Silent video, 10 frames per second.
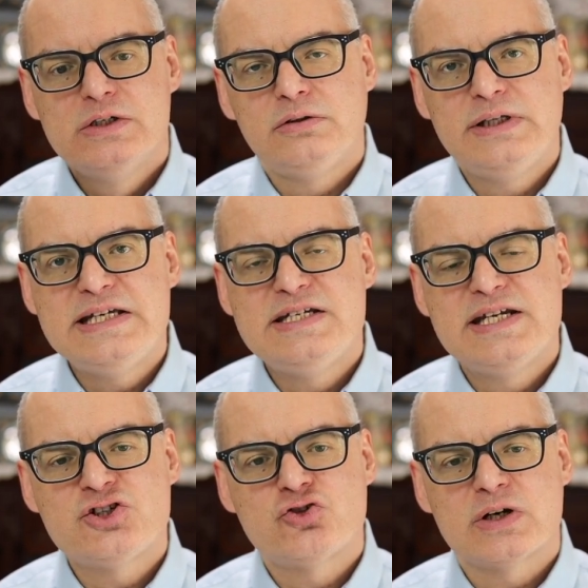lean
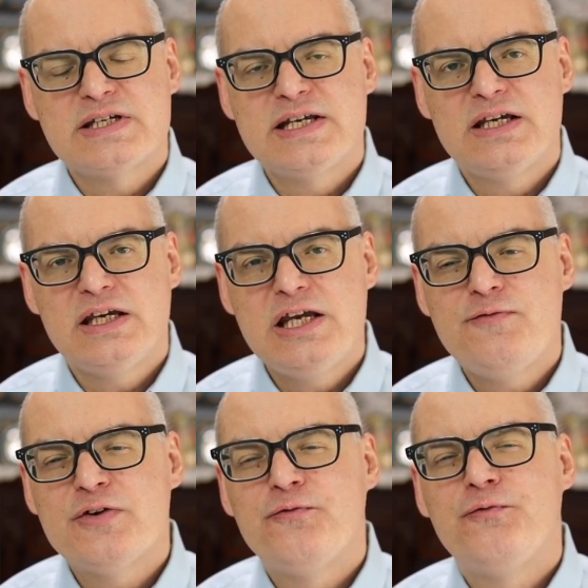districting
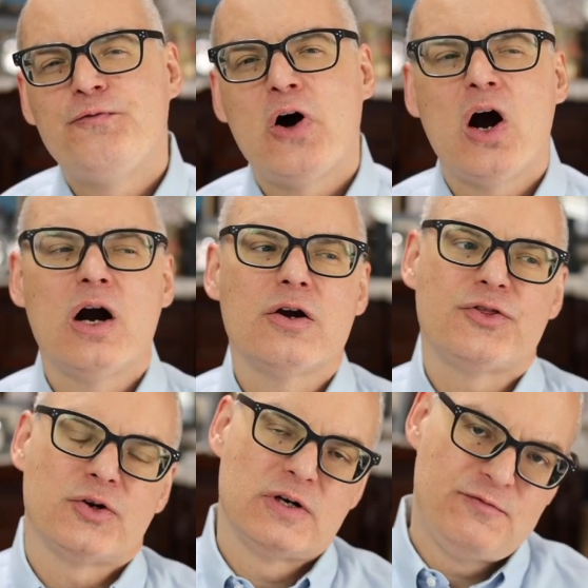even
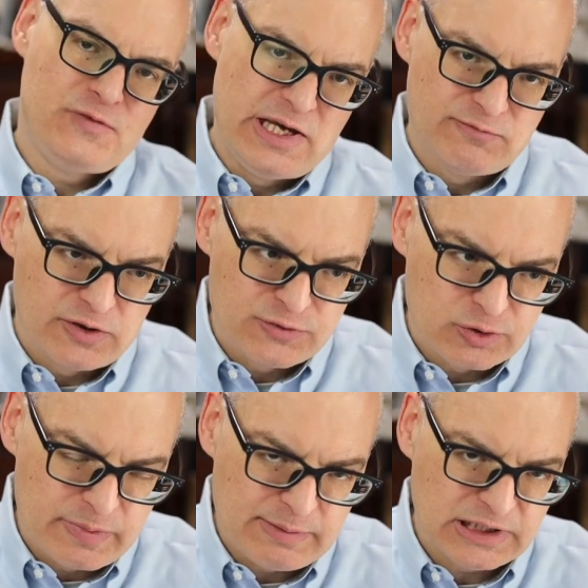farther in favor of
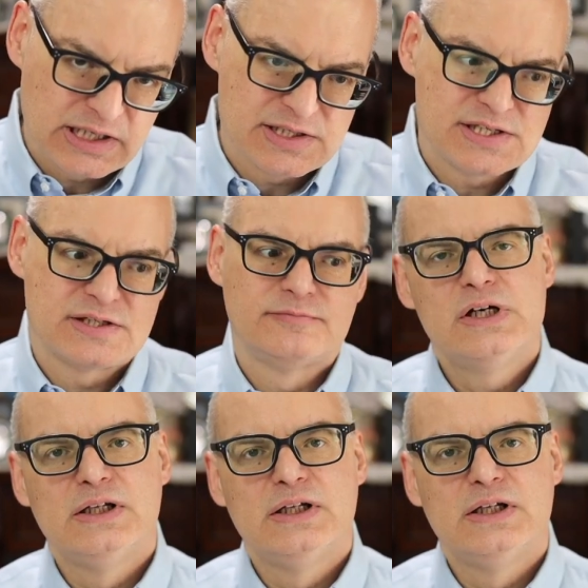the Republicans,